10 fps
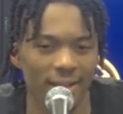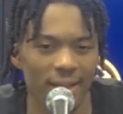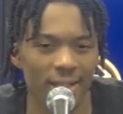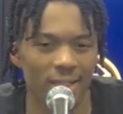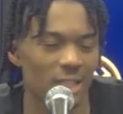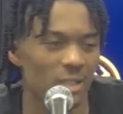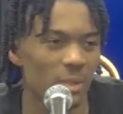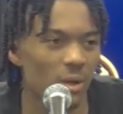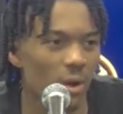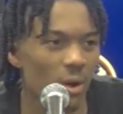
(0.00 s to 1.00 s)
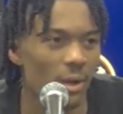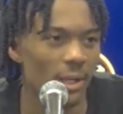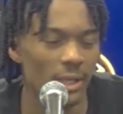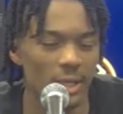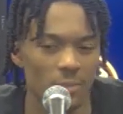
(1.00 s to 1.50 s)
that just keeps me going
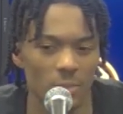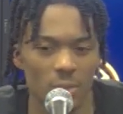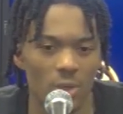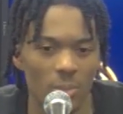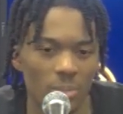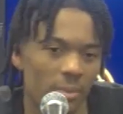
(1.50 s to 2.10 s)
and keeps me, you know,